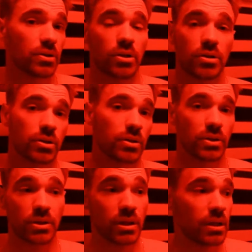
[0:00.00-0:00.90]

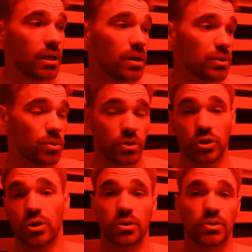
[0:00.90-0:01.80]
churches to
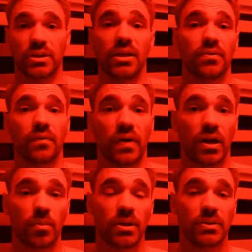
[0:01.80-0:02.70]
ensure safe
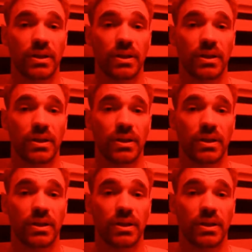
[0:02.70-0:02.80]
environments.